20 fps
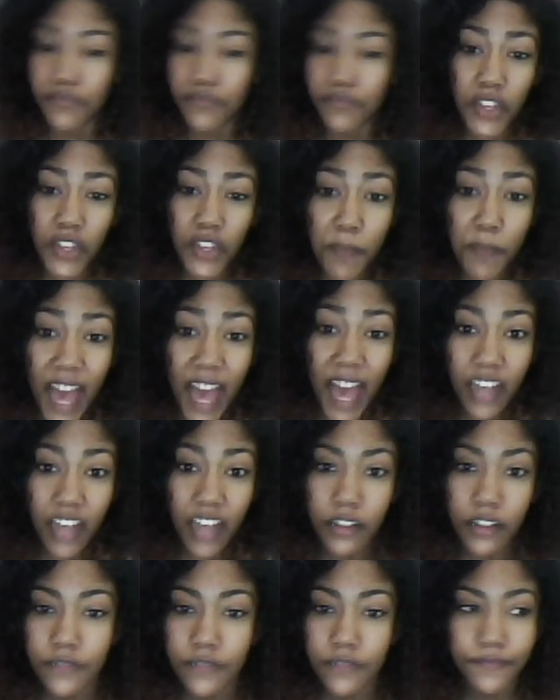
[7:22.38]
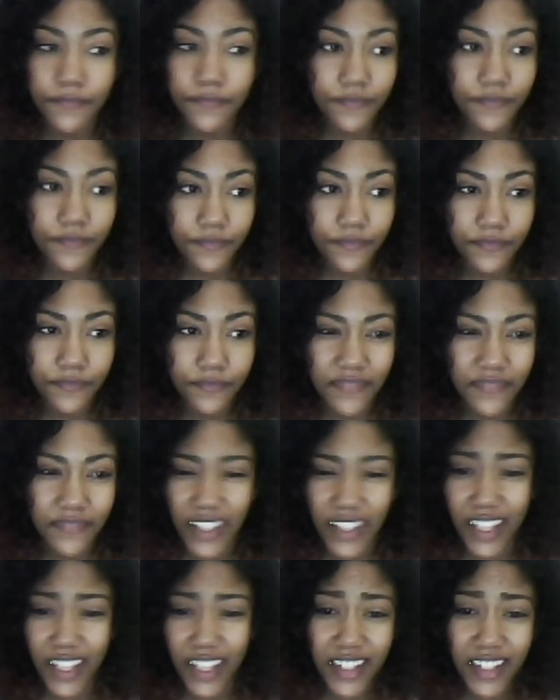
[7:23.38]
you bang,
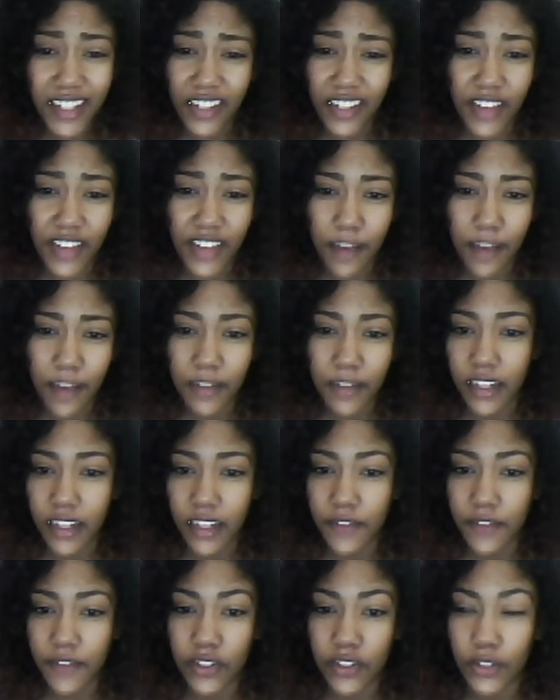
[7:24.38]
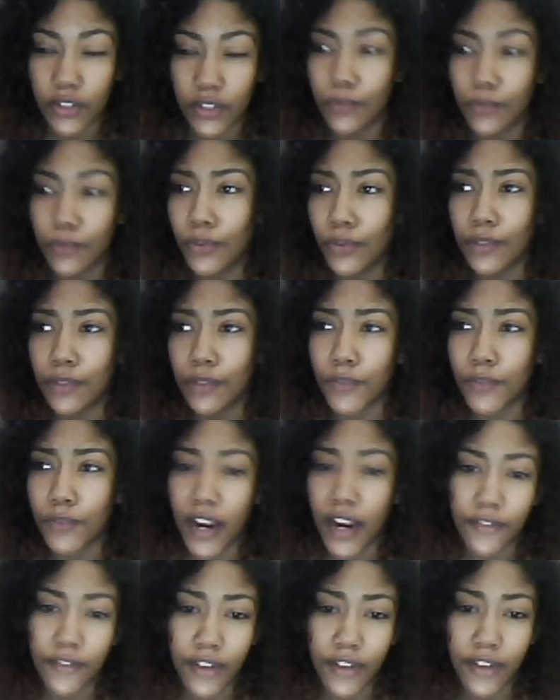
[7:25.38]
and then you get up and leave. There's no morning
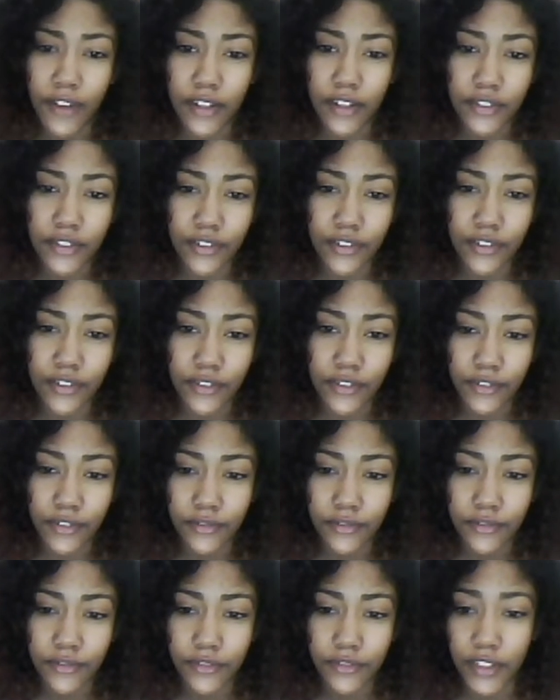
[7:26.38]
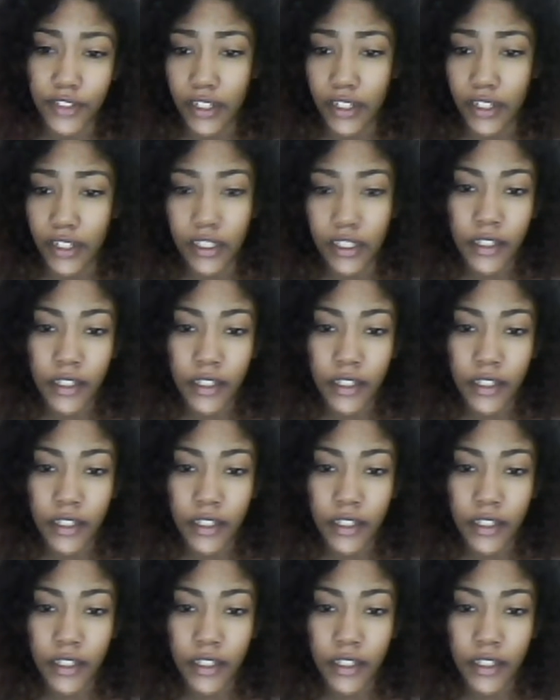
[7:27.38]
breakfast, you know.